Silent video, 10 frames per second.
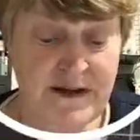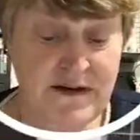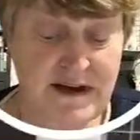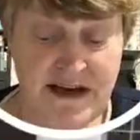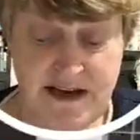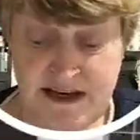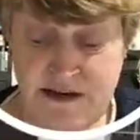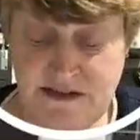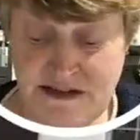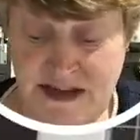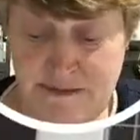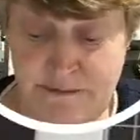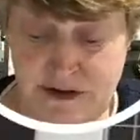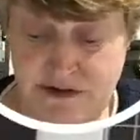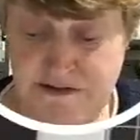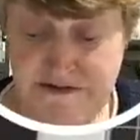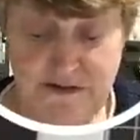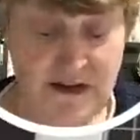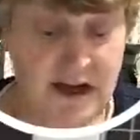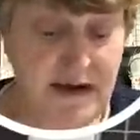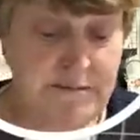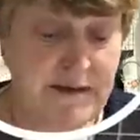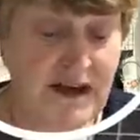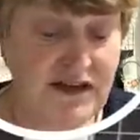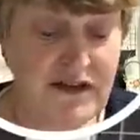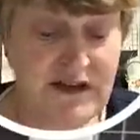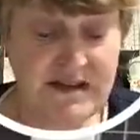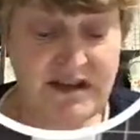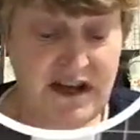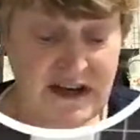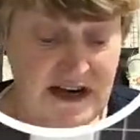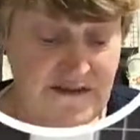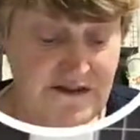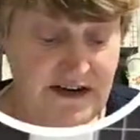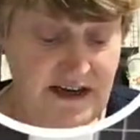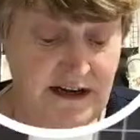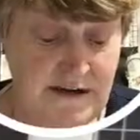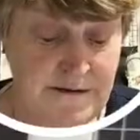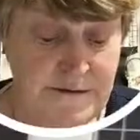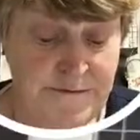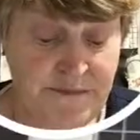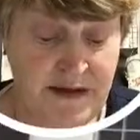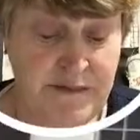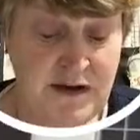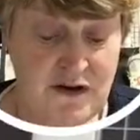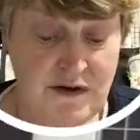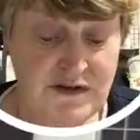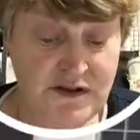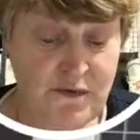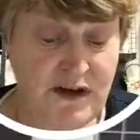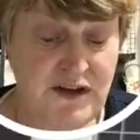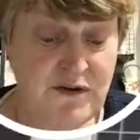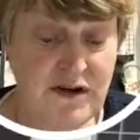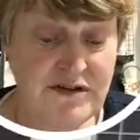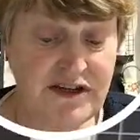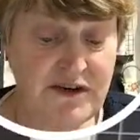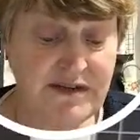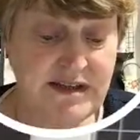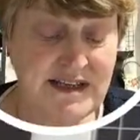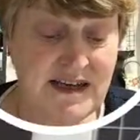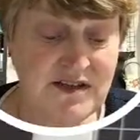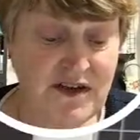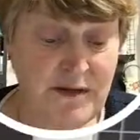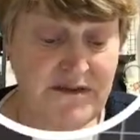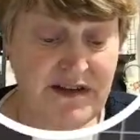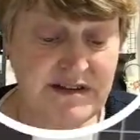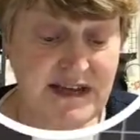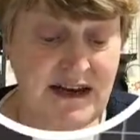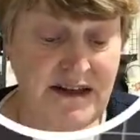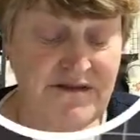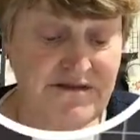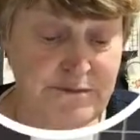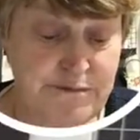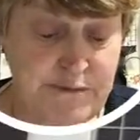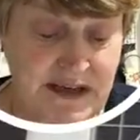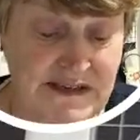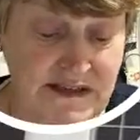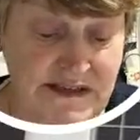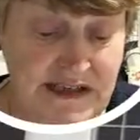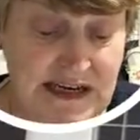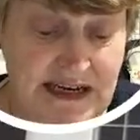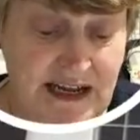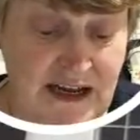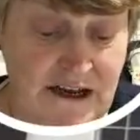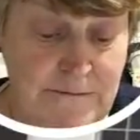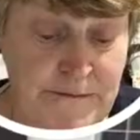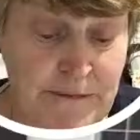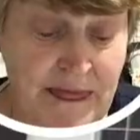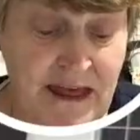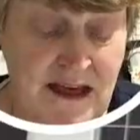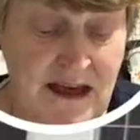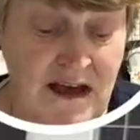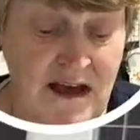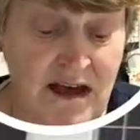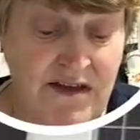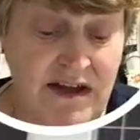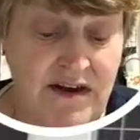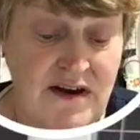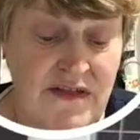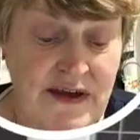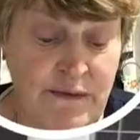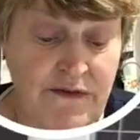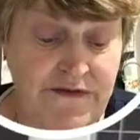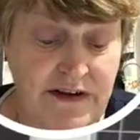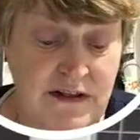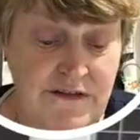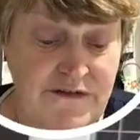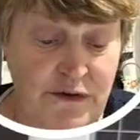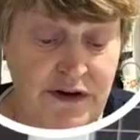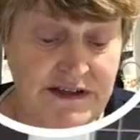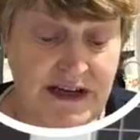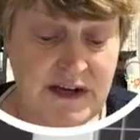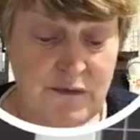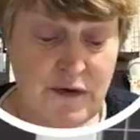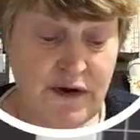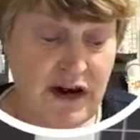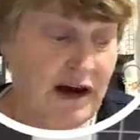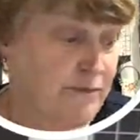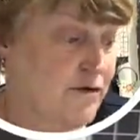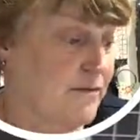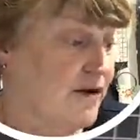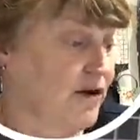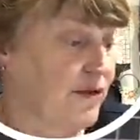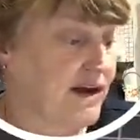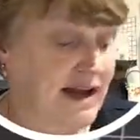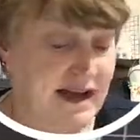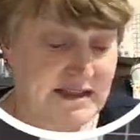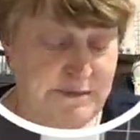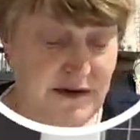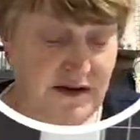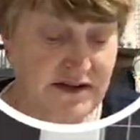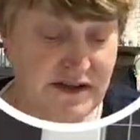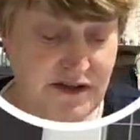Okay, now isn't that beautiful? Make sure there's none left in here, because when you go to use this next time, if there's any pieces still in here, then they will fill the void and it won't cut properly on the next pass